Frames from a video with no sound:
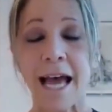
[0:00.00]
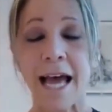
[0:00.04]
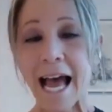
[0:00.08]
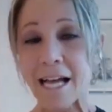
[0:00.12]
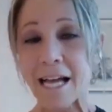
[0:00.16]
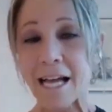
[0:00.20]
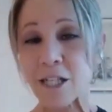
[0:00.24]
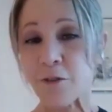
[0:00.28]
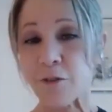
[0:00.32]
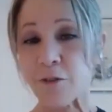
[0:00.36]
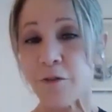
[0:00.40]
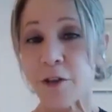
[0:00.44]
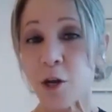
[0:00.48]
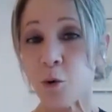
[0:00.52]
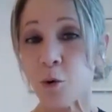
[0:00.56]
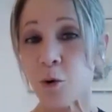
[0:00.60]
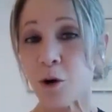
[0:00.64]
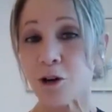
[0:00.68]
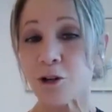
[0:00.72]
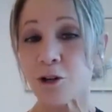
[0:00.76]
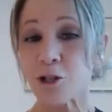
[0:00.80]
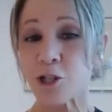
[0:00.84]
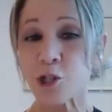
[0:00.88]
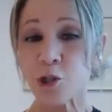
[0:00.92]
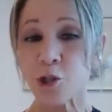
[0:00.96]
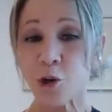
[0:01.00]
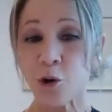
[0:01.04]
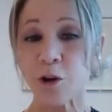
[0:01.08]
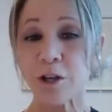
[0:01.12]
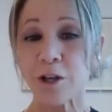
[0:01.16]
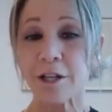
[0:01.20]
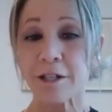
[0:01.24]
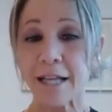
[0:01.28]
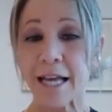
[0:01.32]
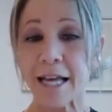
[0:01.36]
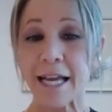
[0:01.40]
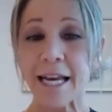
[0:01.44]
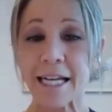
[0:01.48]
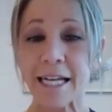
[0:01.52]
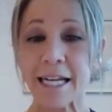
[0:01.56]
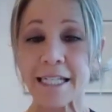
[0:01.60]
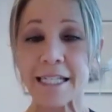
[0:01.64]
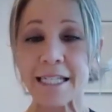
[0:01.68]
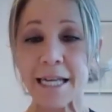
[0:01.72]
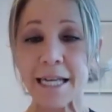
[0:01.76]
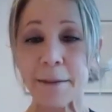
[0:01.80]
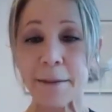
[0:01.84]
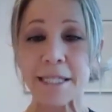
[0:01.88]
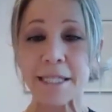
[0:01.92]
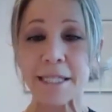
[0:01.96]
has fewer circulating
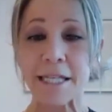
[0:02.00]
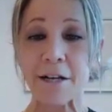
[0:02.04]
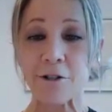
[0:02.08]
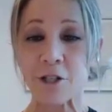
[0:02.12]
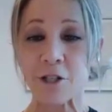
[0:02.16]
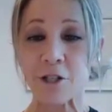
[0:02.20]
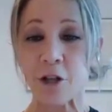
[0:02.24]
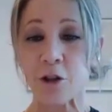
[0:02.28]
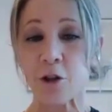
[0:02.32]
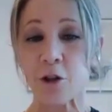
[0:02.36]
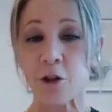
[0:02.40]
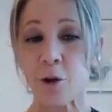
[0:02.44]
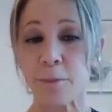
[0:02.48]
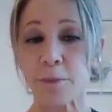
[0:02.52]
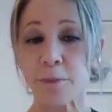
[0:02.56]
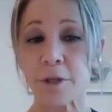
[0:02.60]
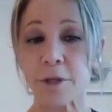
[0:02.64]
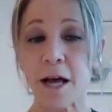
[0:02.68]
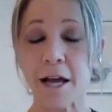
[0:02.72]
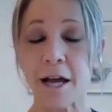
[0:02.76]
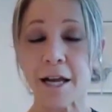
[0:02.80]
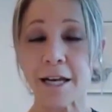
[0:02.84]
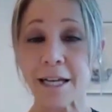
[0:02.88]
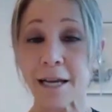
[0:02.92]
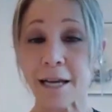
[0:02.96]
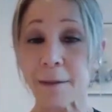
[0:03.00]
stem cells in their blood